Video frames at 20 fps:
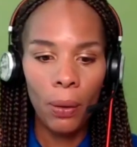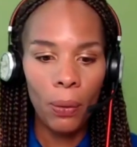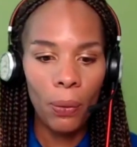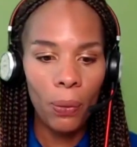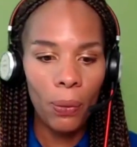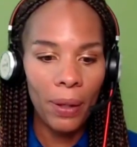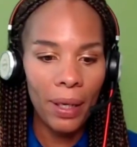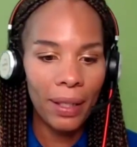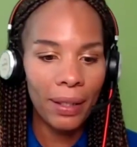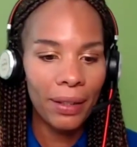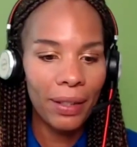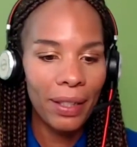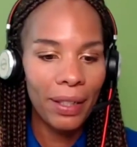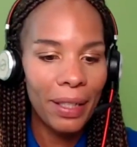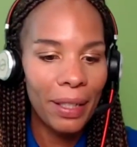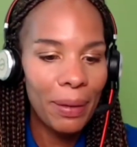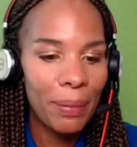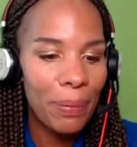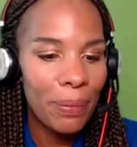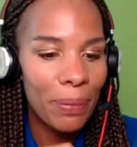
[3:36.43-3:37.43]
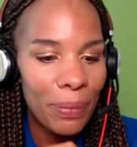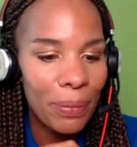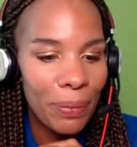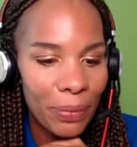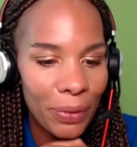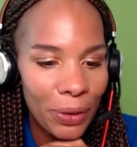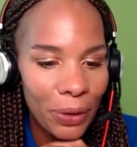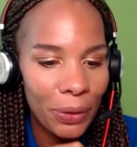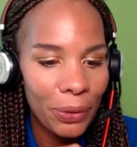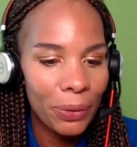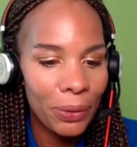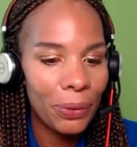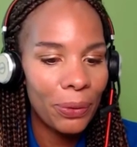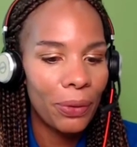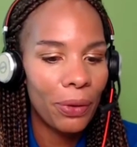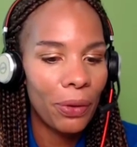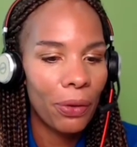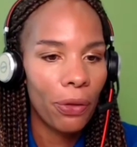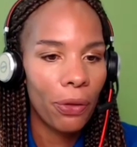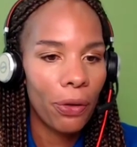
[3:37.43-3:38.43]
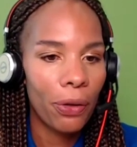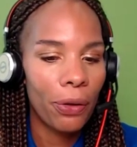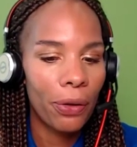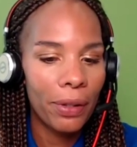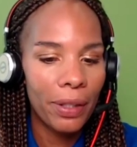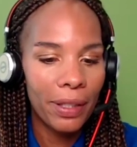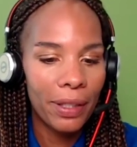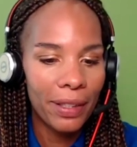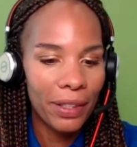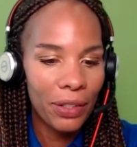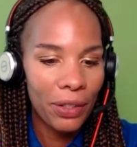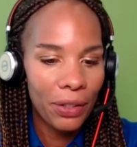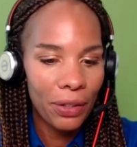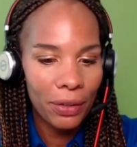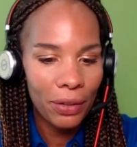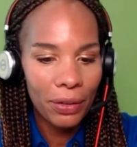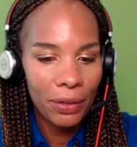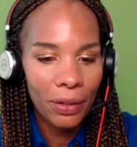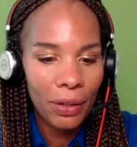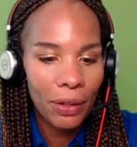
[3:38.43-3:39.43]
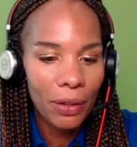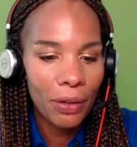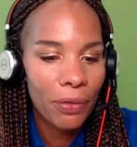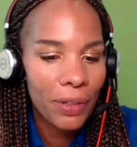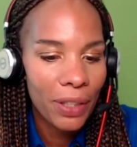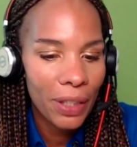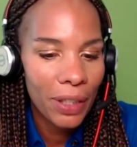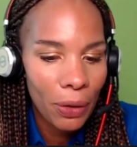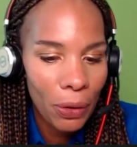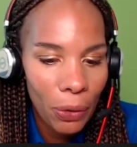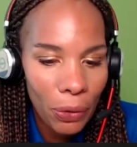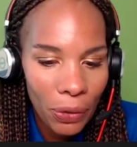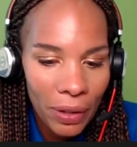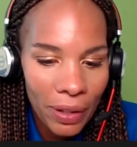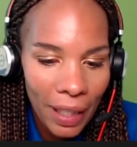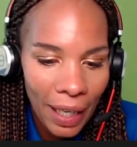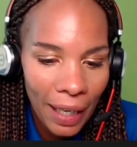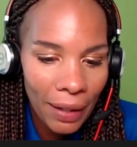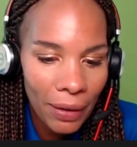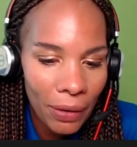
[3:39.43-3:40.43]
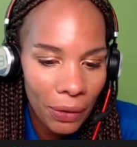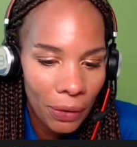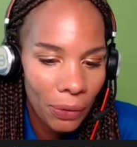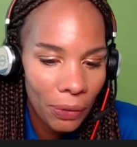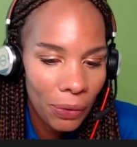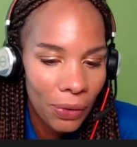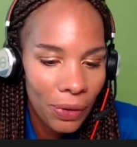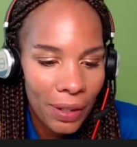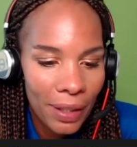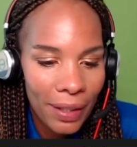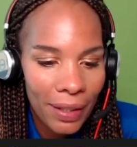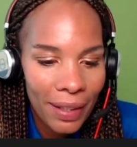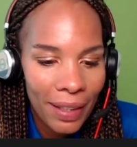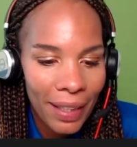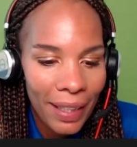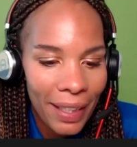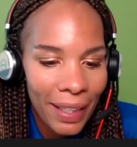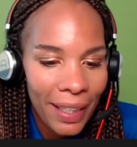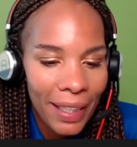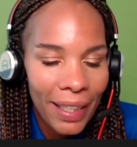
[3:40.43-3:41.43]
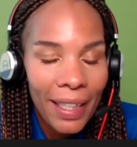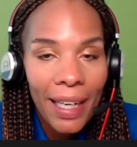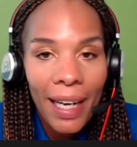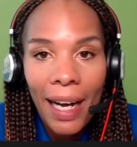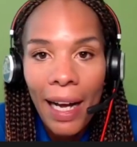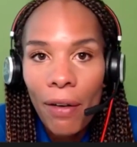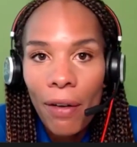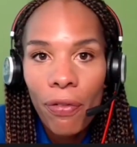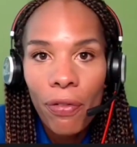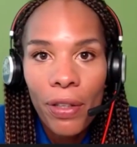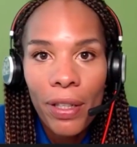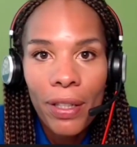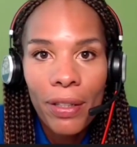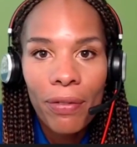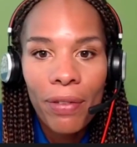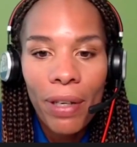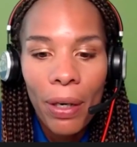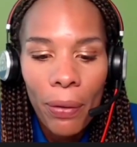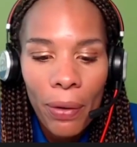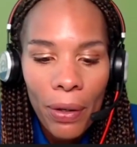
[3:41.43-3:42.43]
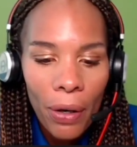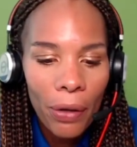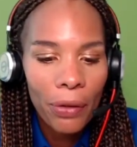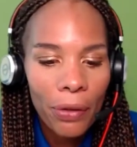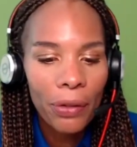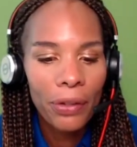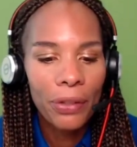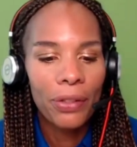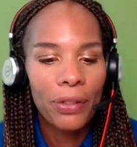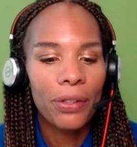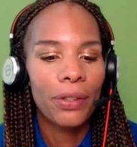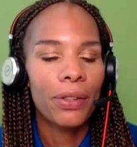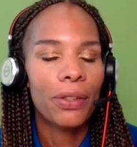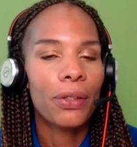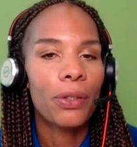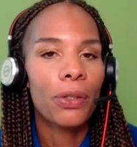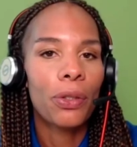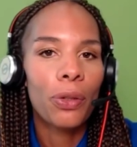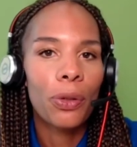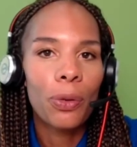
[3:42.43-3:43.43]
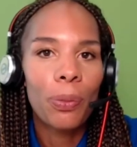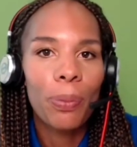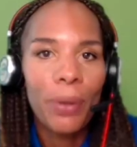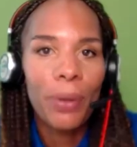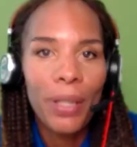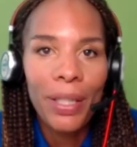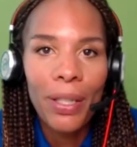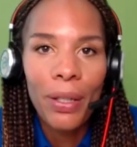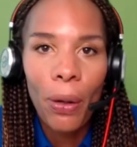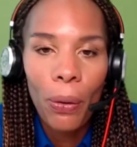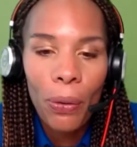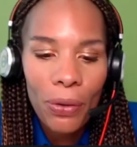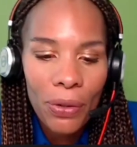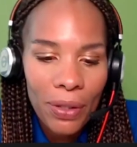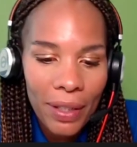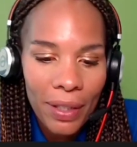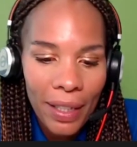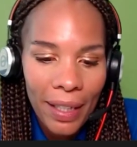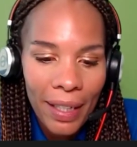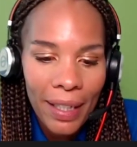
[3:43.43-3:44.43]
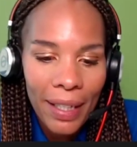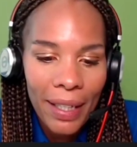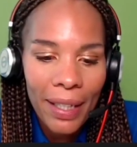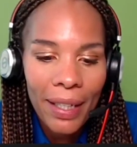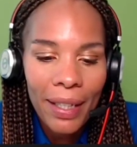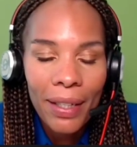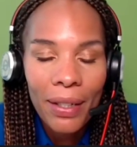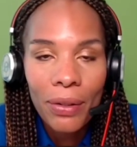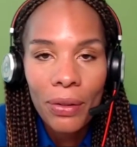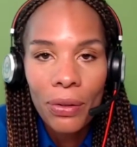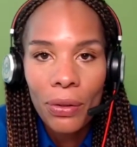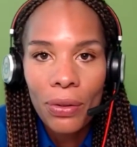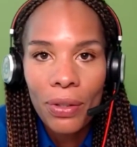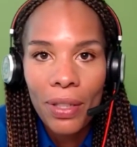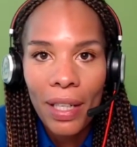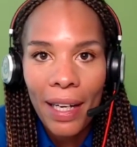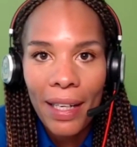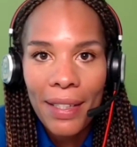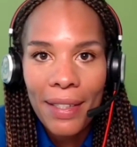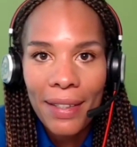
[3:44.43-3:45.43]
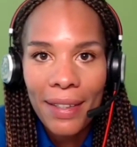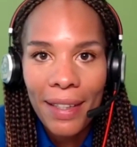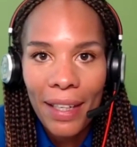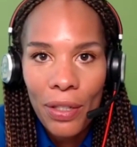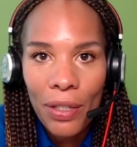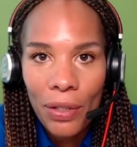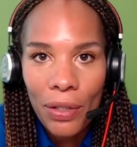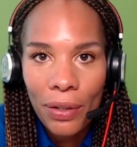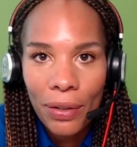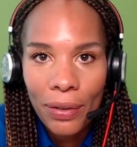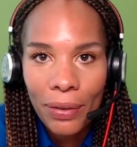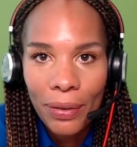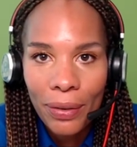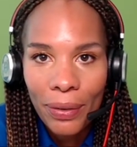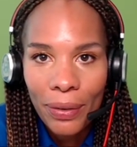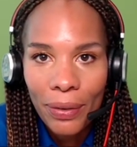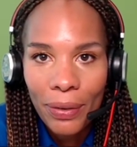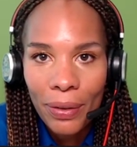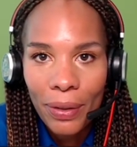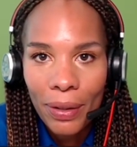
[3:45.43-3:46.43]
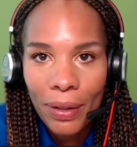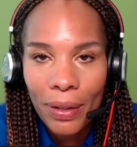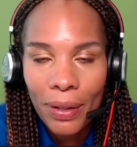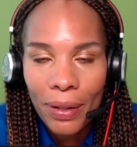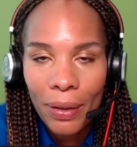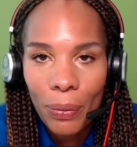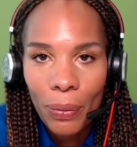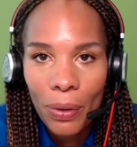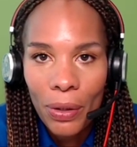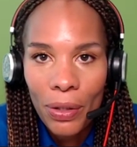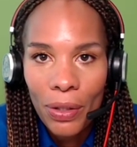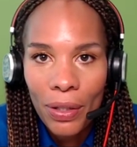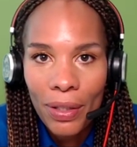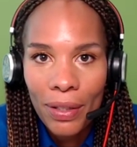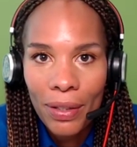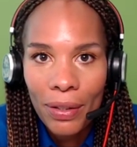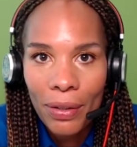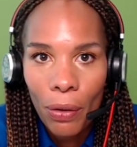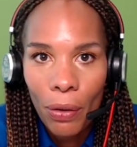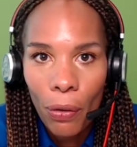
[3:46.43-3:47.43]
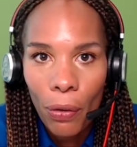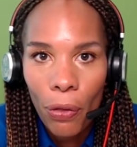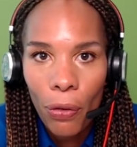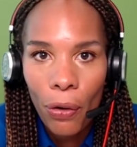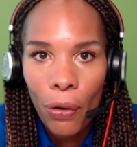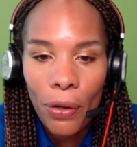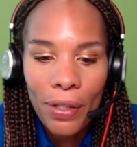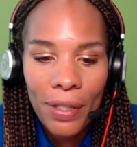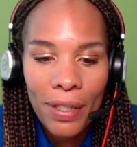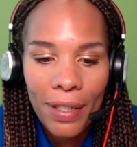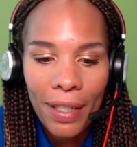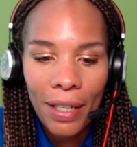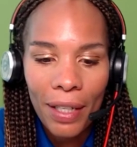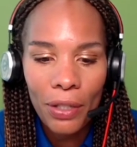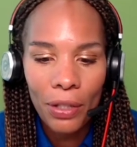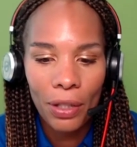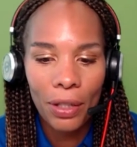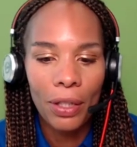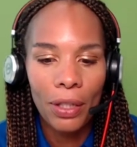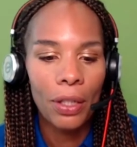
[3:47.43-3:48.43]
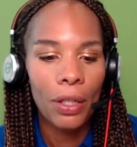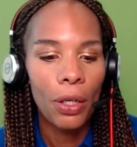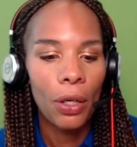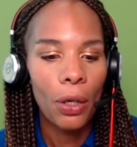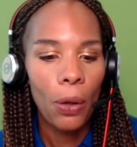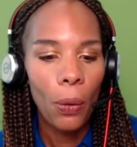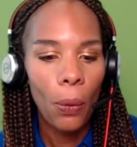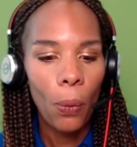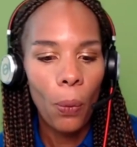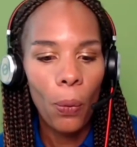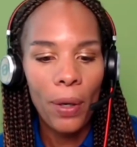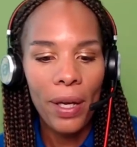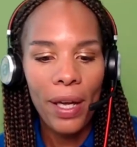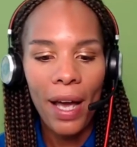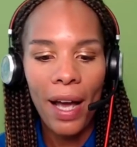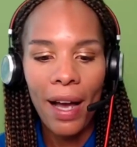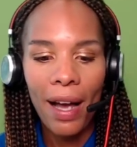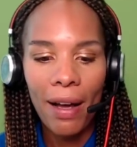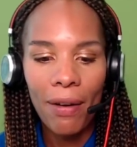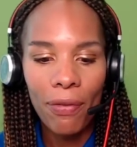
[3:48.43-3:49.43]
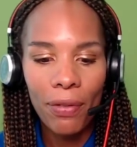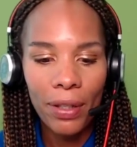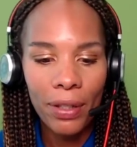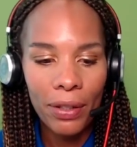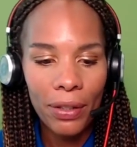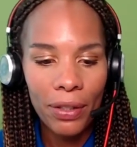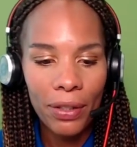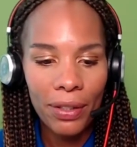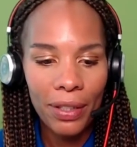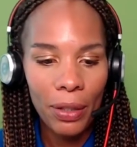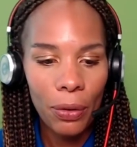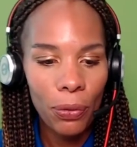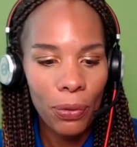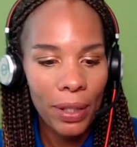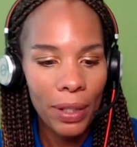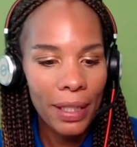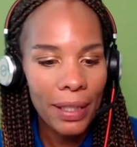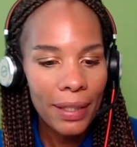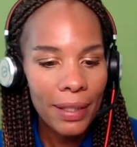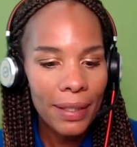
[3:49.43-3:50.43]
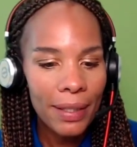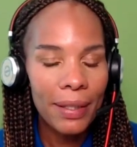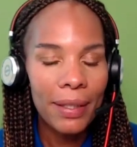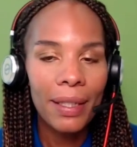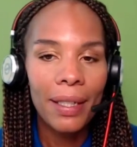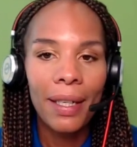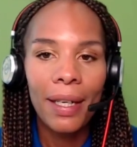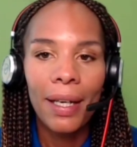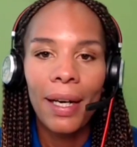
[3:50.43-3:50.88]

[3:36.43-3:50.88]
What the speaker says: Welcome to the third edition of Decolonial Dialogues. I feel very honored to be hosting today's session, which is the third session we have in the series.